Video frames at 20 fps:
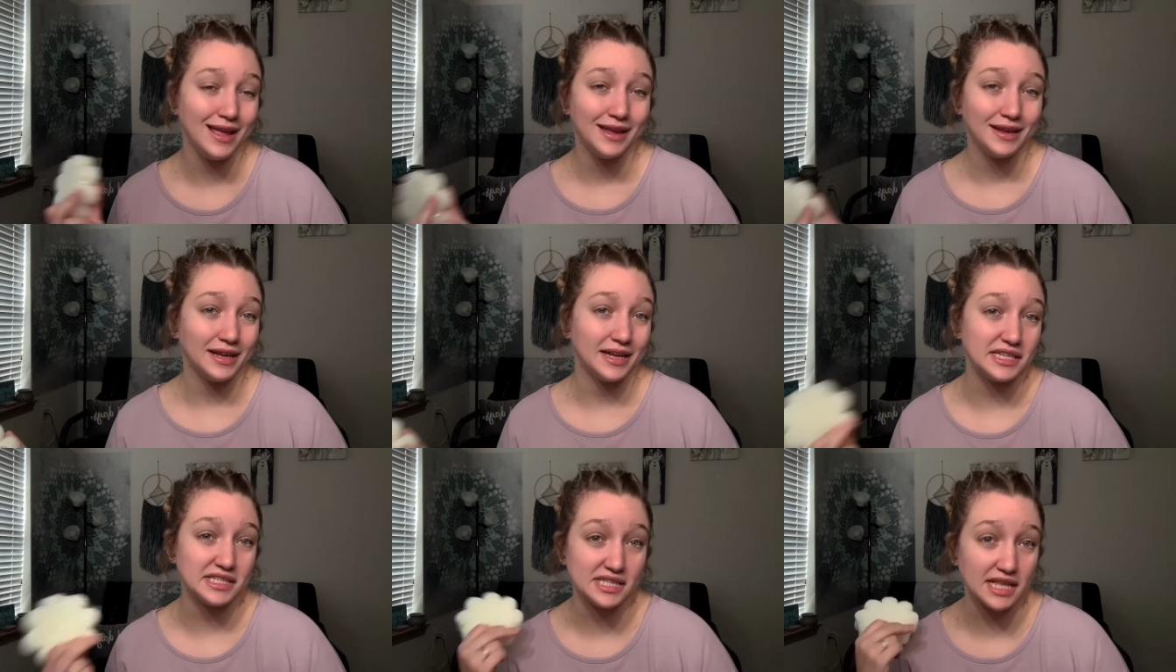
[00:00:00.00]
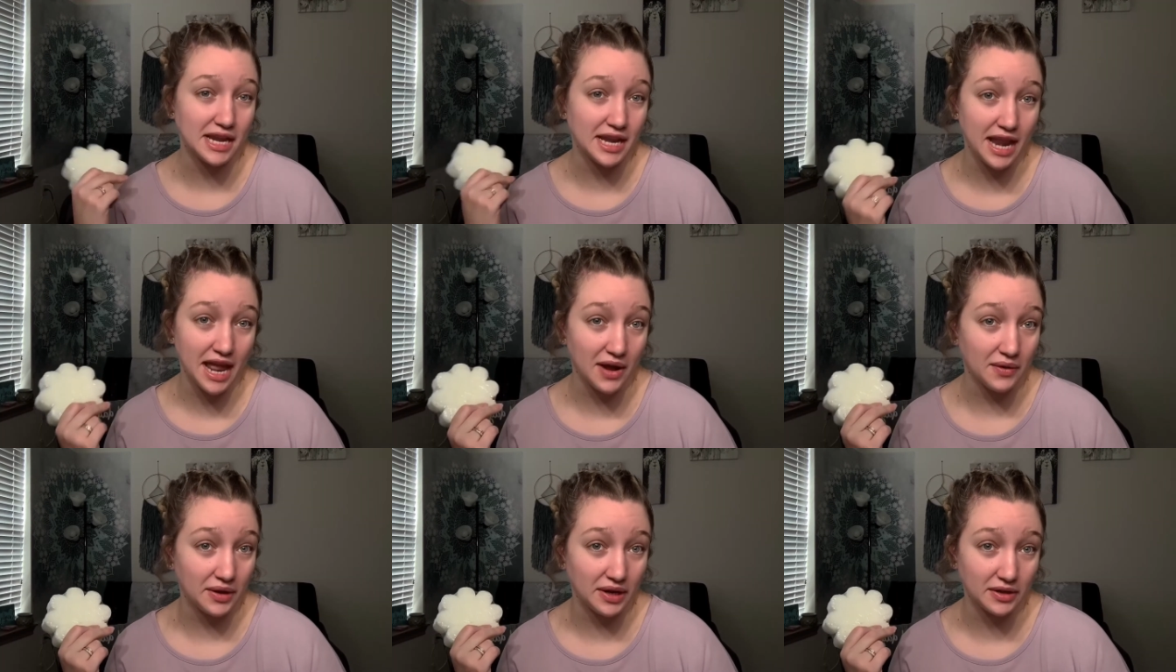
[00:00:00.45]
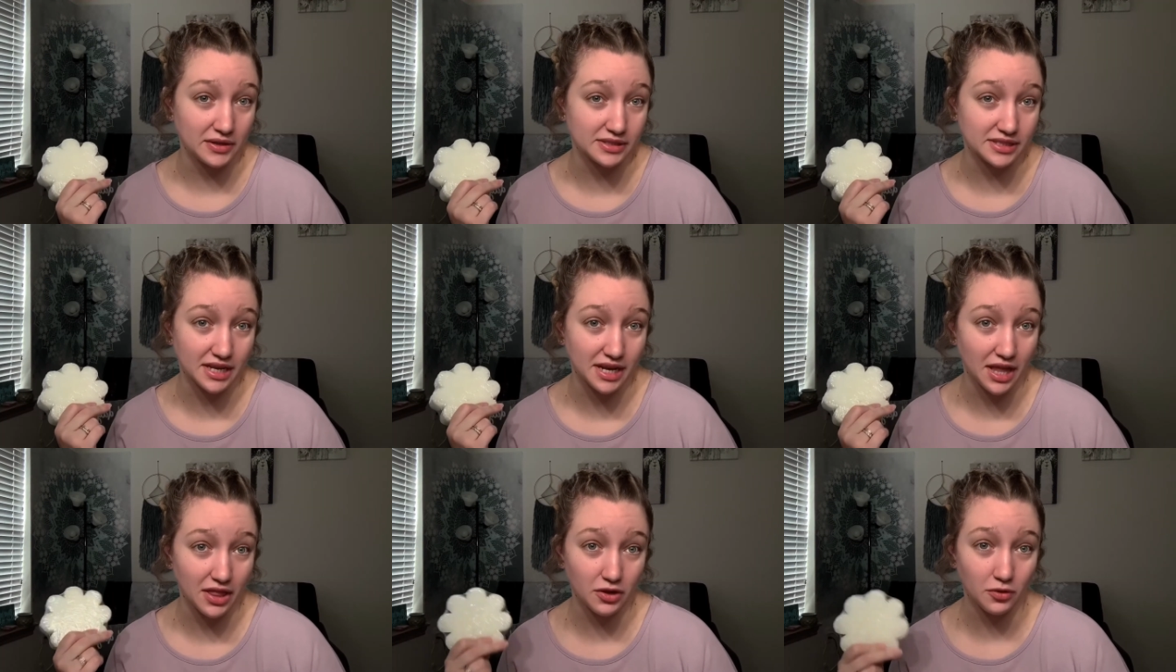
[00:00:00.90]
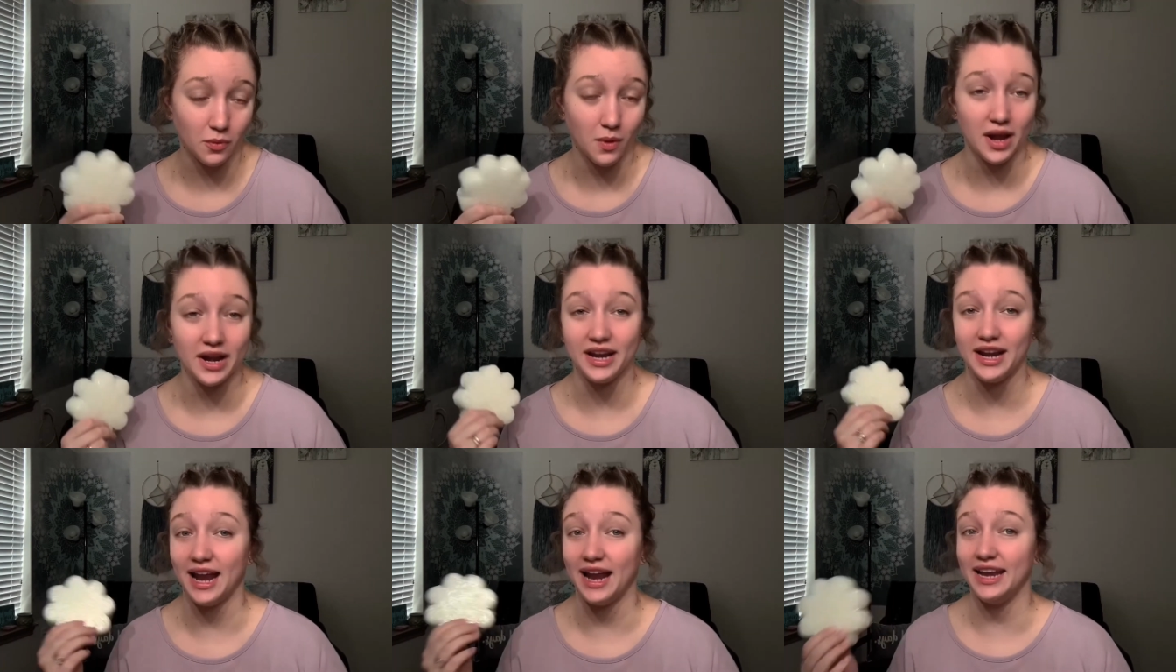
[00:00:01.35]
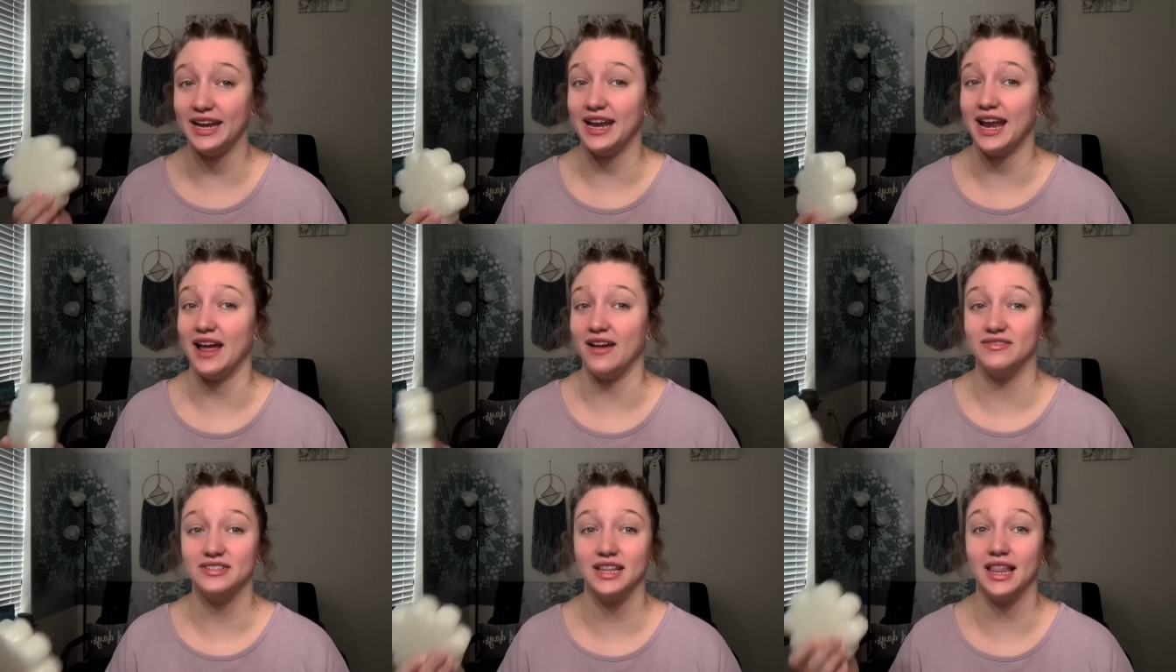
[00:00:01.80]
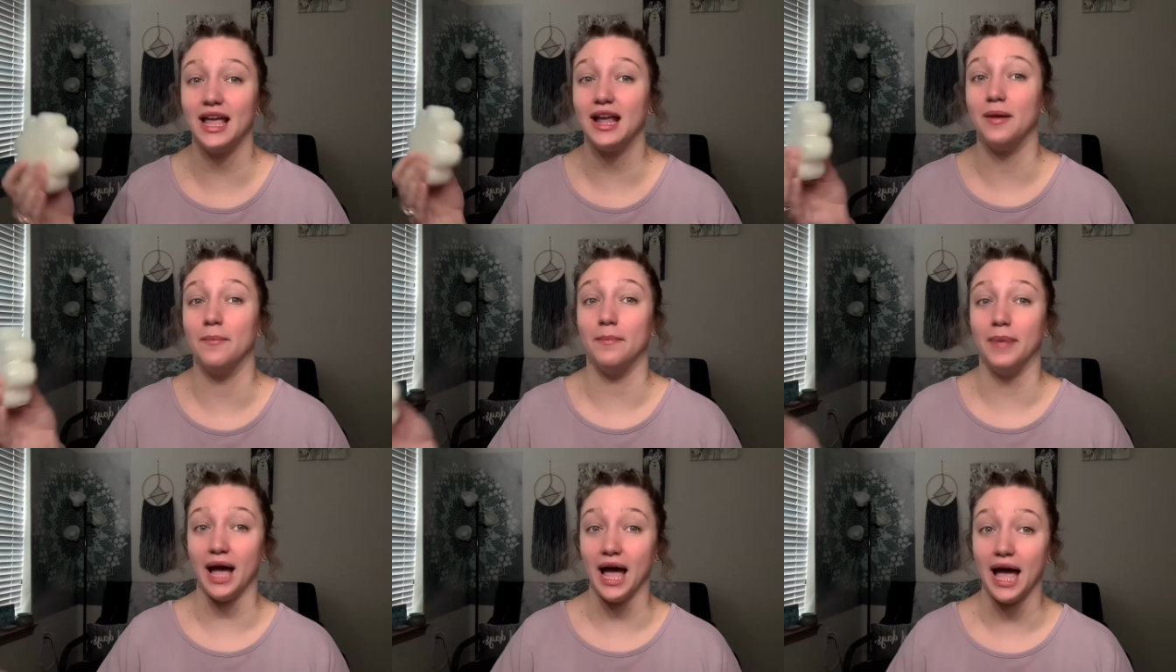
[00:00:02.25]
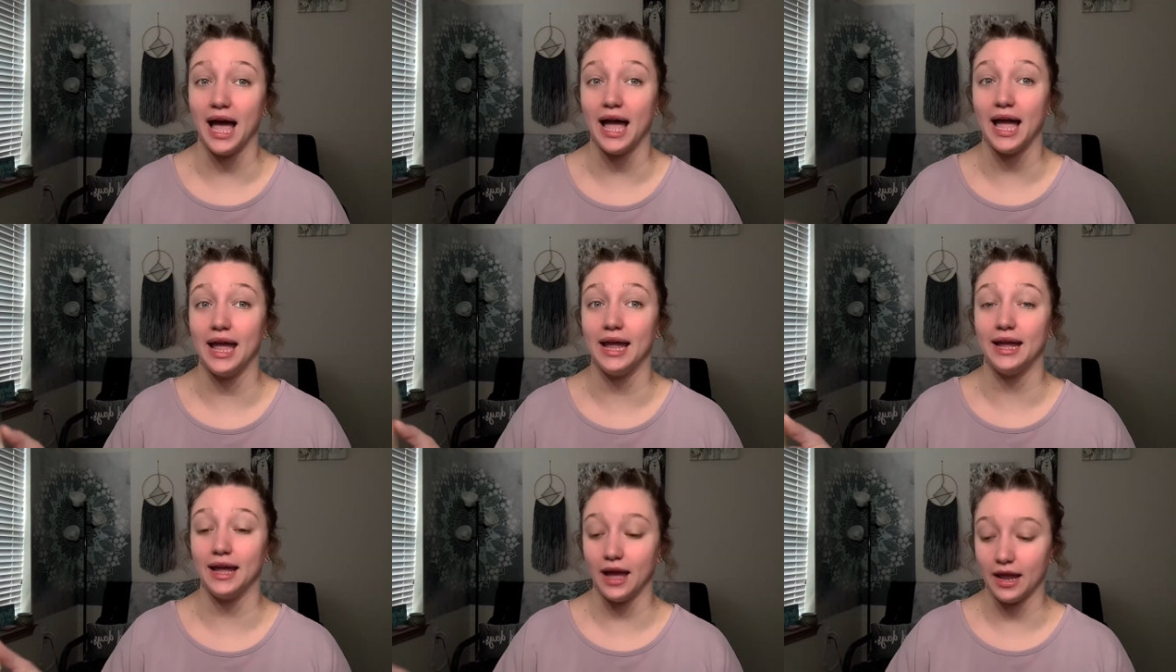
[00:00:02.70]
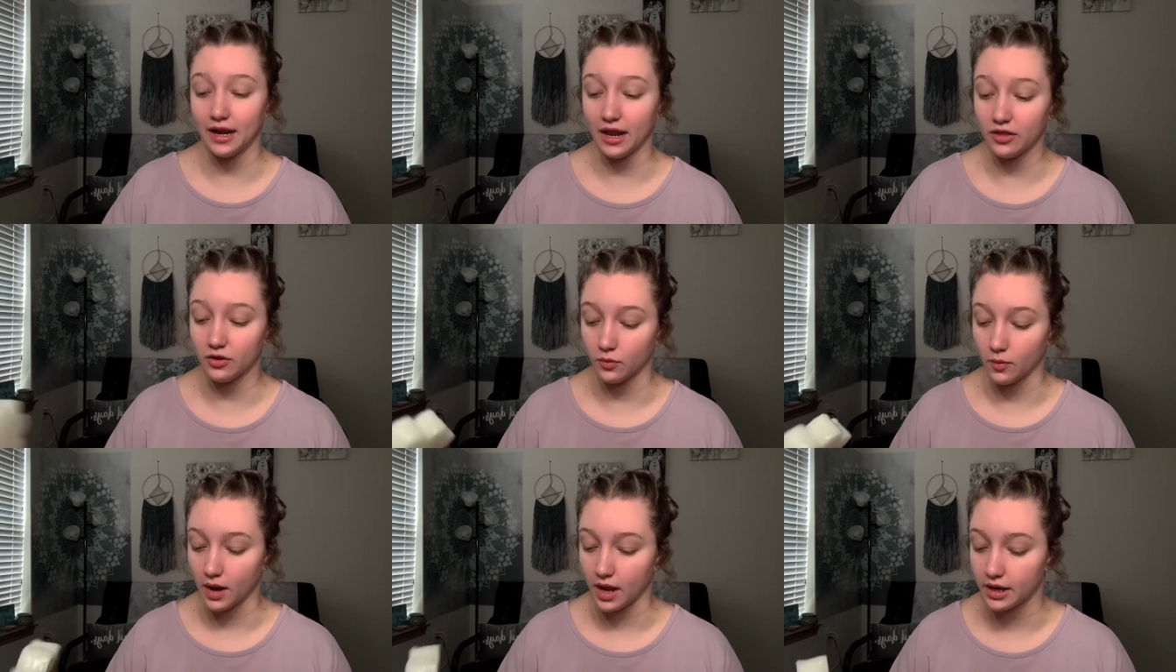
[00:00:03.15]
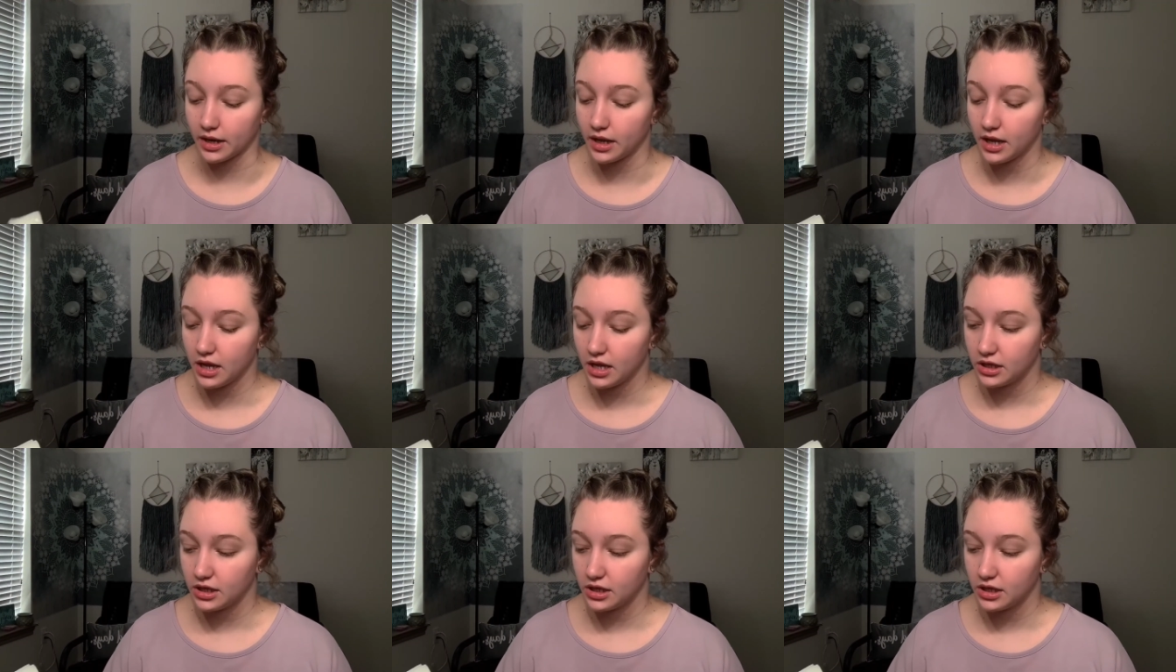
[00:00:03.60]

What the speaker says: because then now here's another one and I didn't have to like buy another one.